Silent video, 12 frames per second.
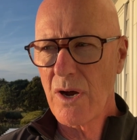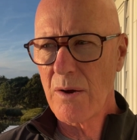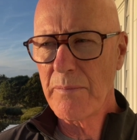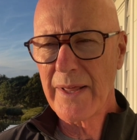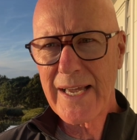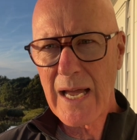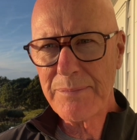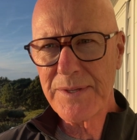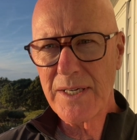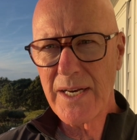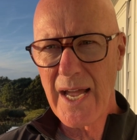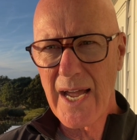my
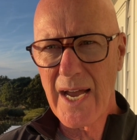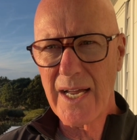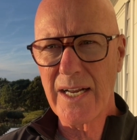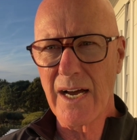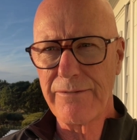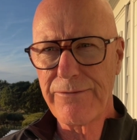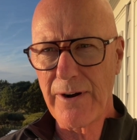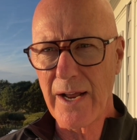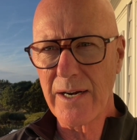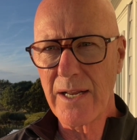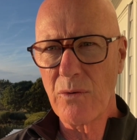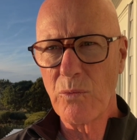captain had a
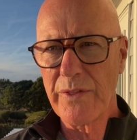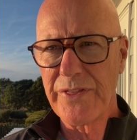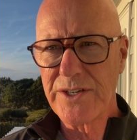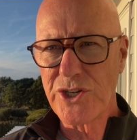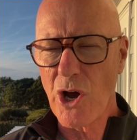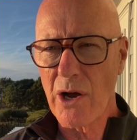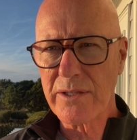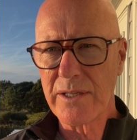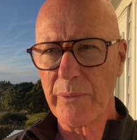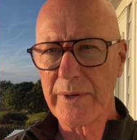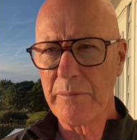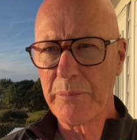friend with a dock that
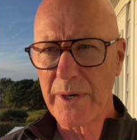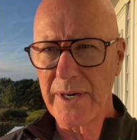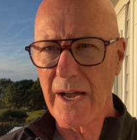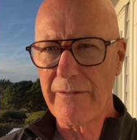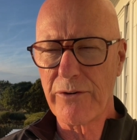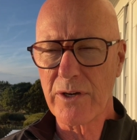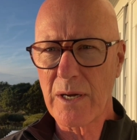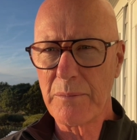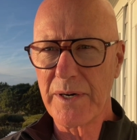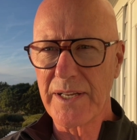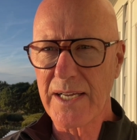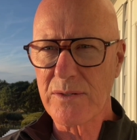we could put it at for a couple
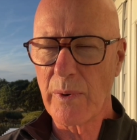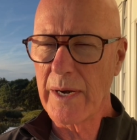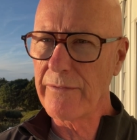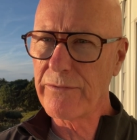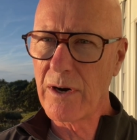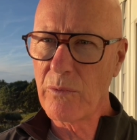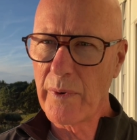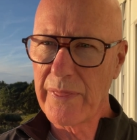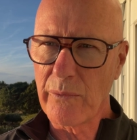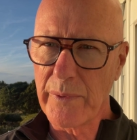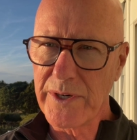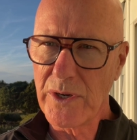of days waiting for a weather
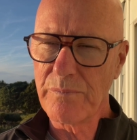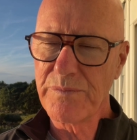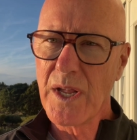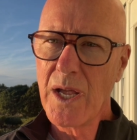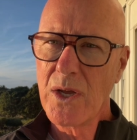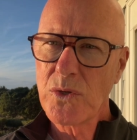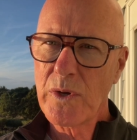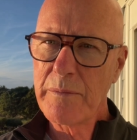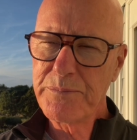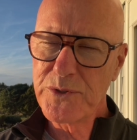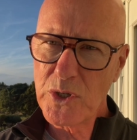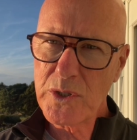window. So I
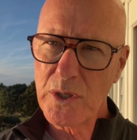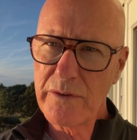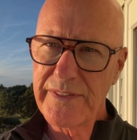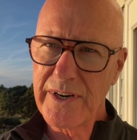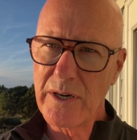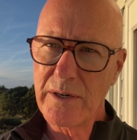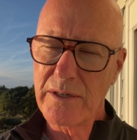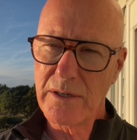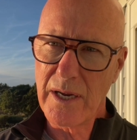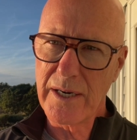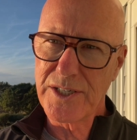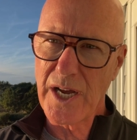took it over there
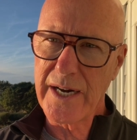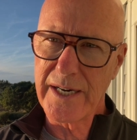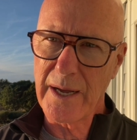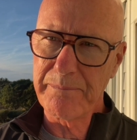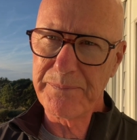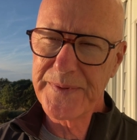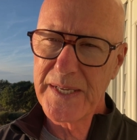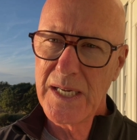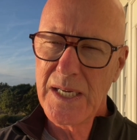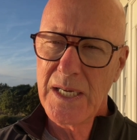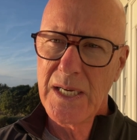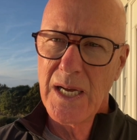and tied it up.
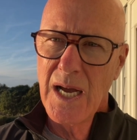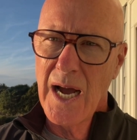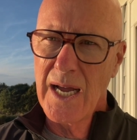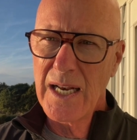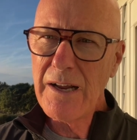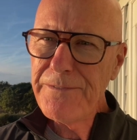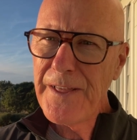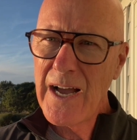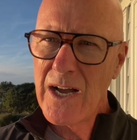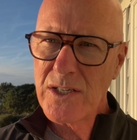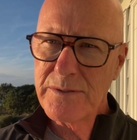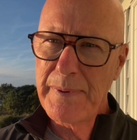I left the
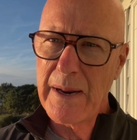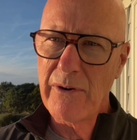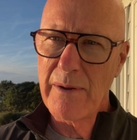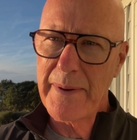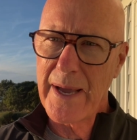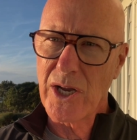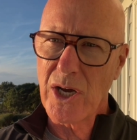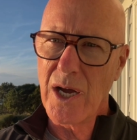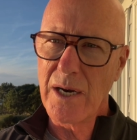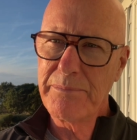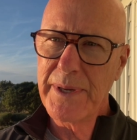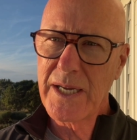house battery bank
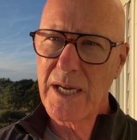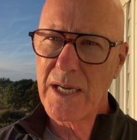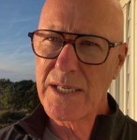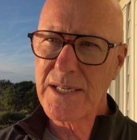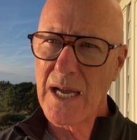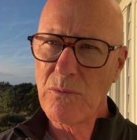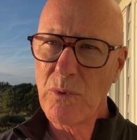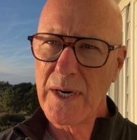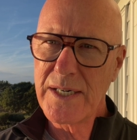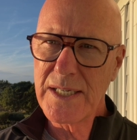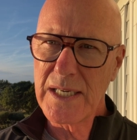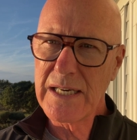on because I
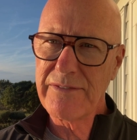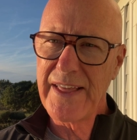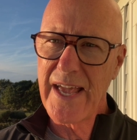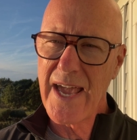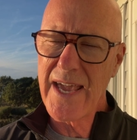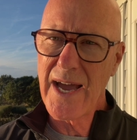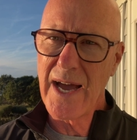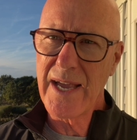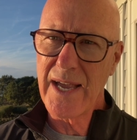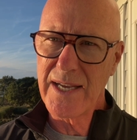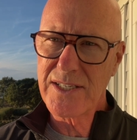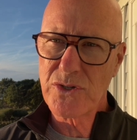wanted to leave the
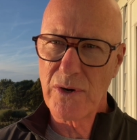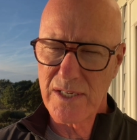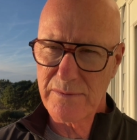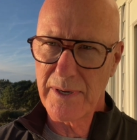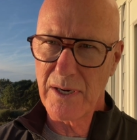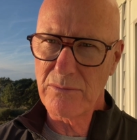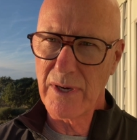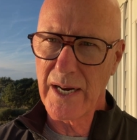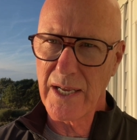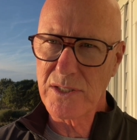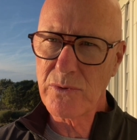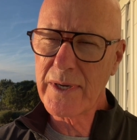AIS transmitter
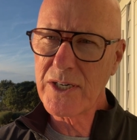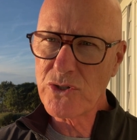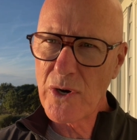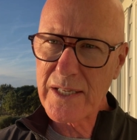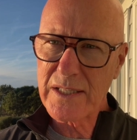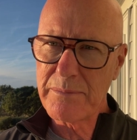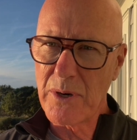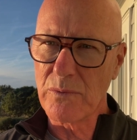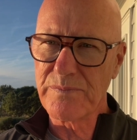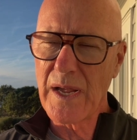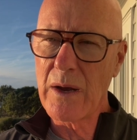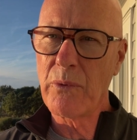running so I could track the boat.
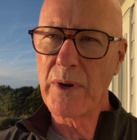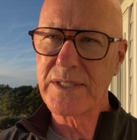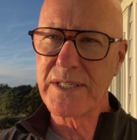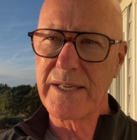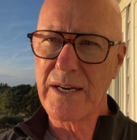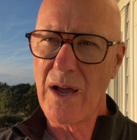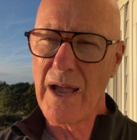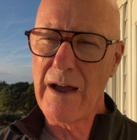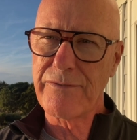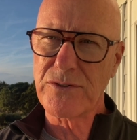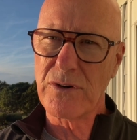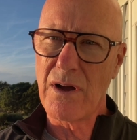I was
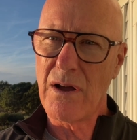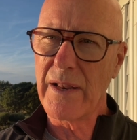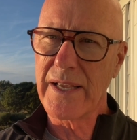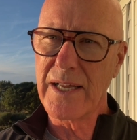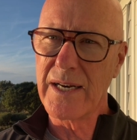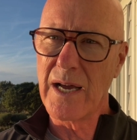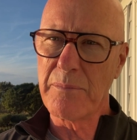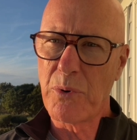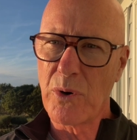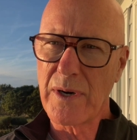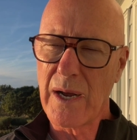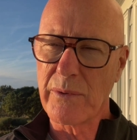after all, in a
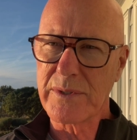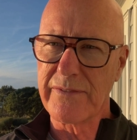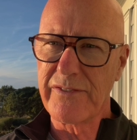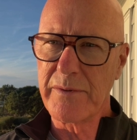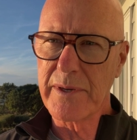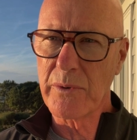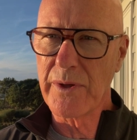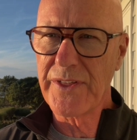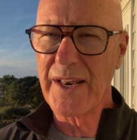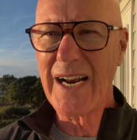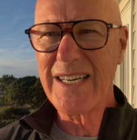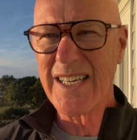port I wasn't familiar with,
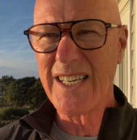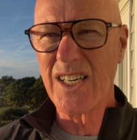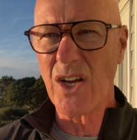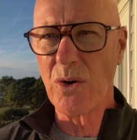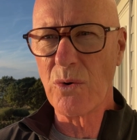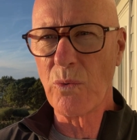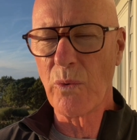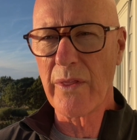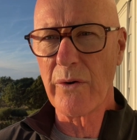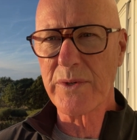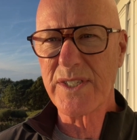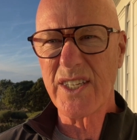and I didn't know whether
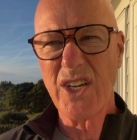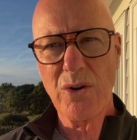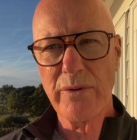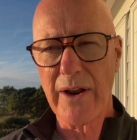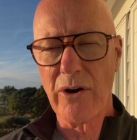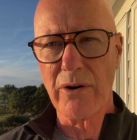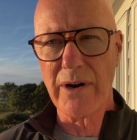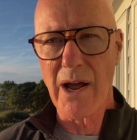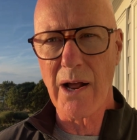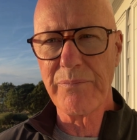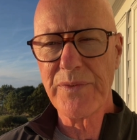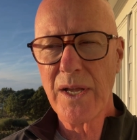it was secure there or
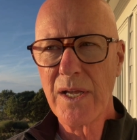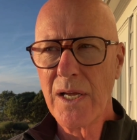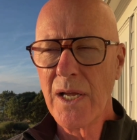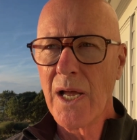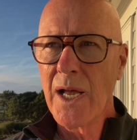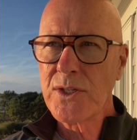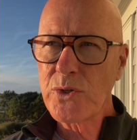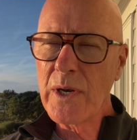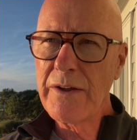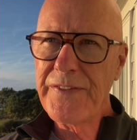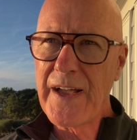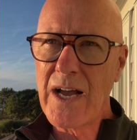not. So I
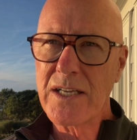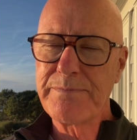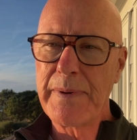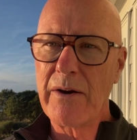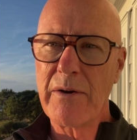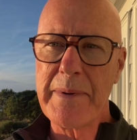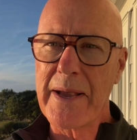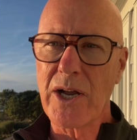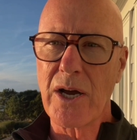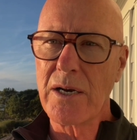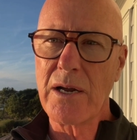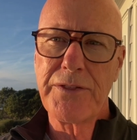left the house battery bank
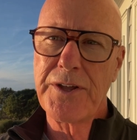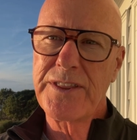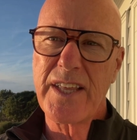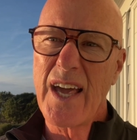on. I thought the